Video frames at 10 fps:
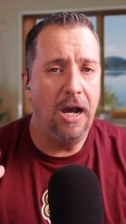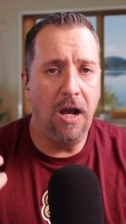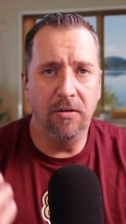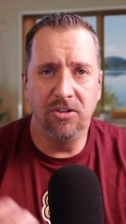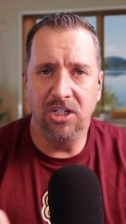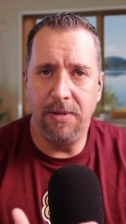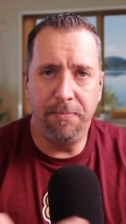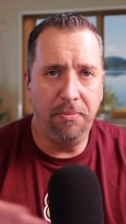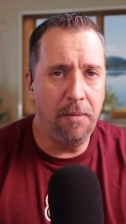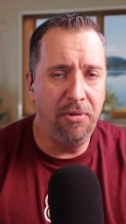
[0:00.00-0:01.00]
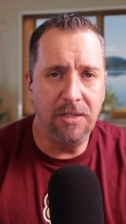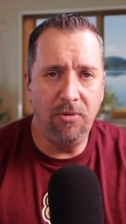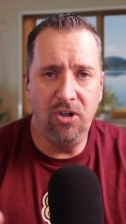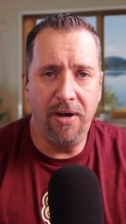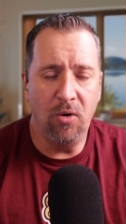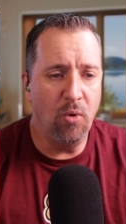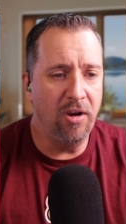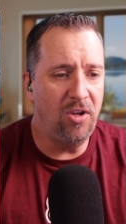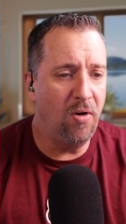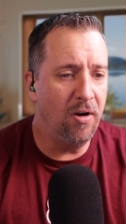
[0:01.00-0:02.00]
Others are going to be applicable no matter
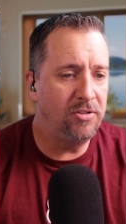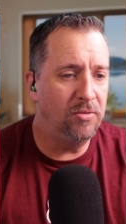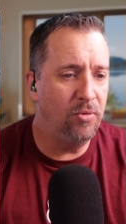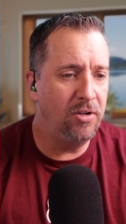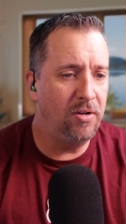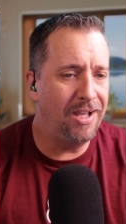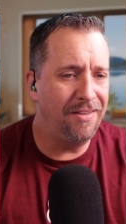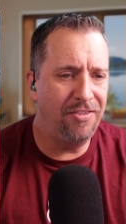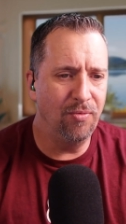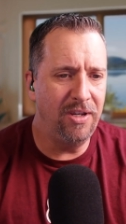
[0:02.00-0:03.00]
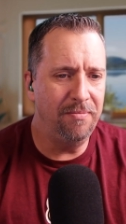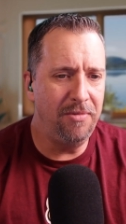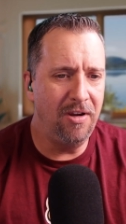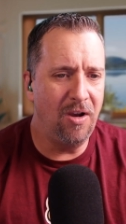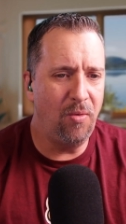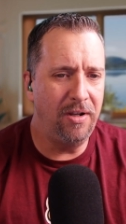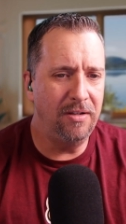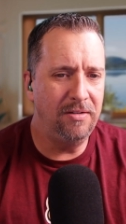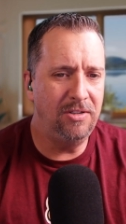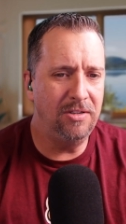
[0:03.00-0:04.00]
where you are. So we'll go. I got three of them here. I want
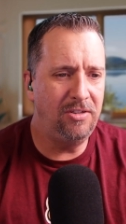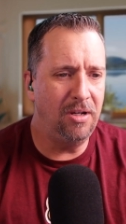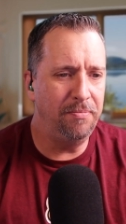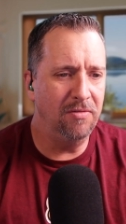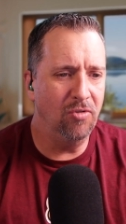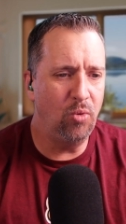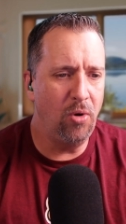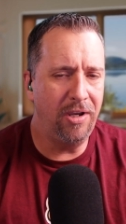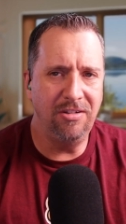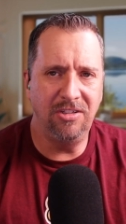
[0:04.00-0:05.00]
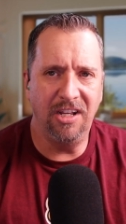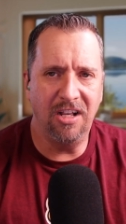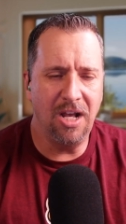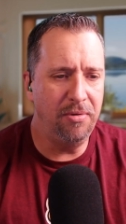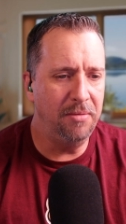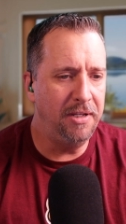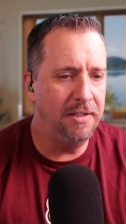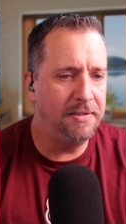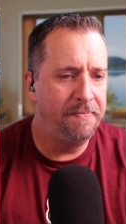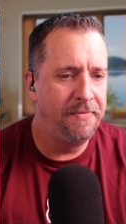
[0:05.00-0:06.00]
to just jump in real quick and just take a couple of
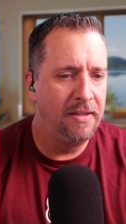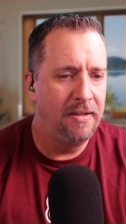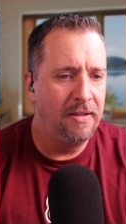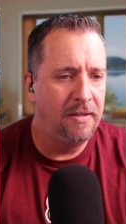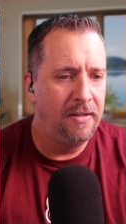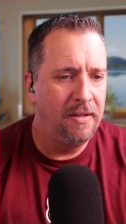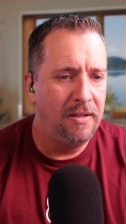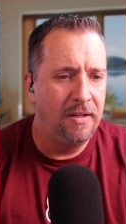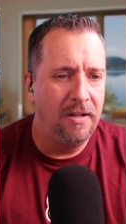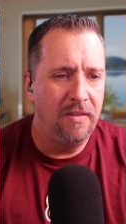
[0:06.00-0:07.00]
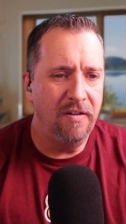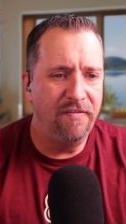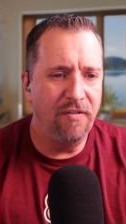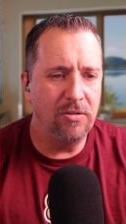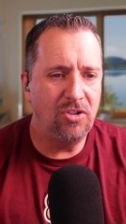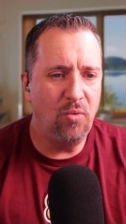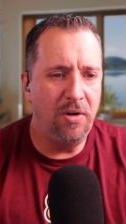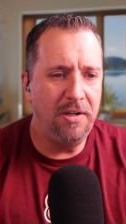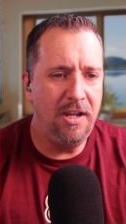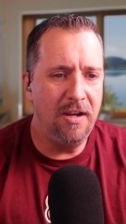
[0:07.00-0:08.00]
minutes. The first
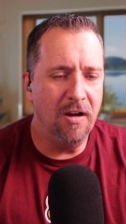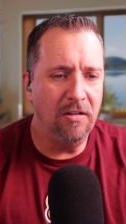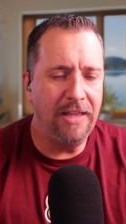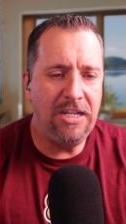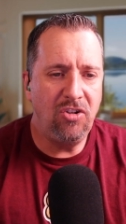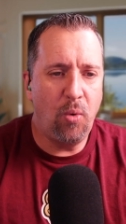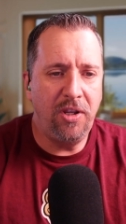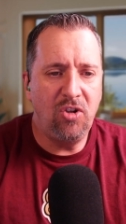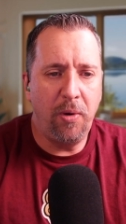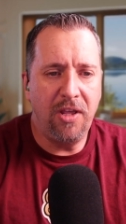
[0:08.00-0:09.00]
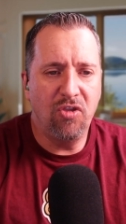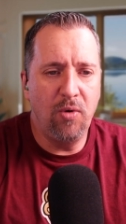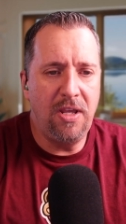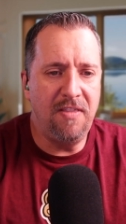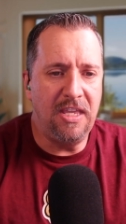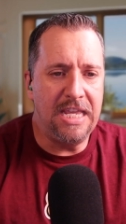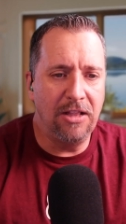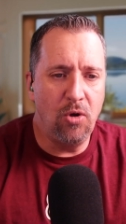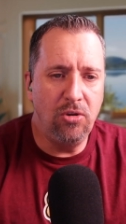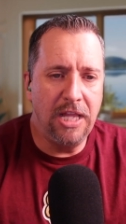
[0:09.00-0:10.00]
one here, late in 2023, the
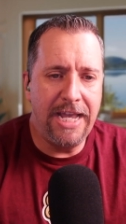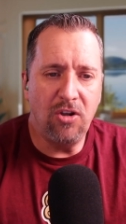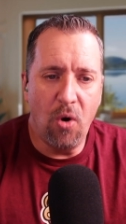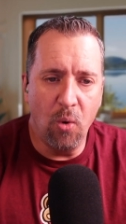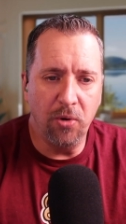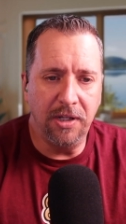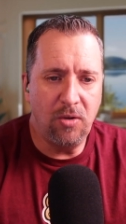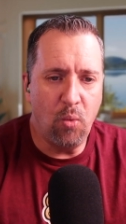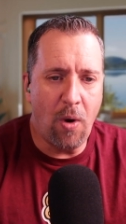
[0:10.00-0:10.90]
yellow legged hornet,